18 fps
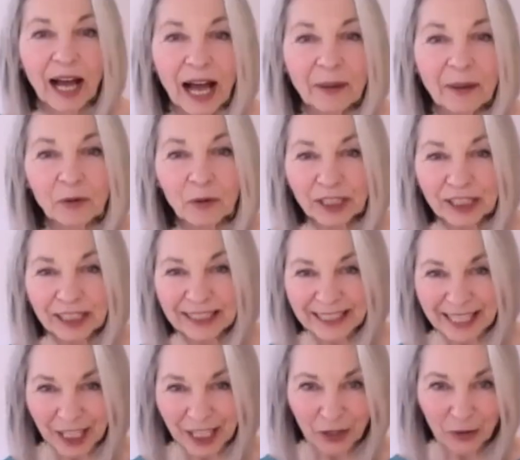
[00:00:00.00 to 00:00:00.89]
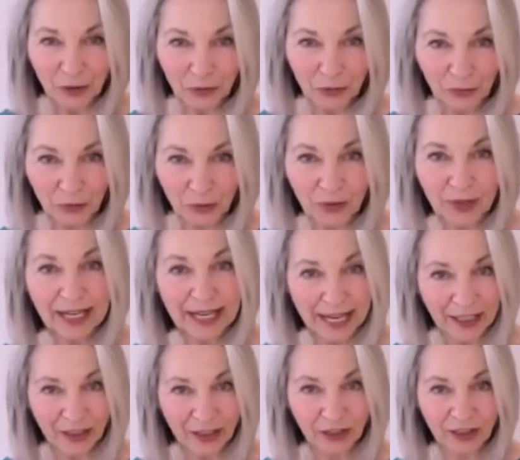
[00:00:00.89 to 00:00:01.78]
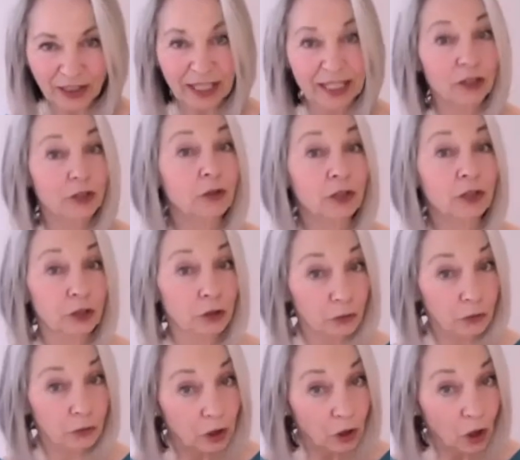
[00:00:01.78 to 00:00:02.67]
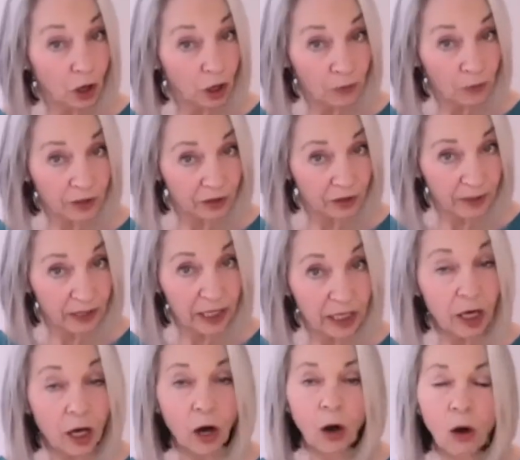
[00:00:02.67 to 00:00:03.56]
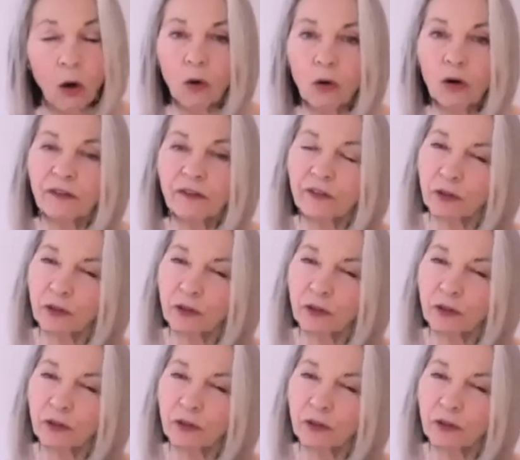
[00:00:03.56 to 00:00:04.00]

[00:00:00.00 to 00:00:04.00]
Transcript: I'm going to take you through an exercise you can do along with me, or if you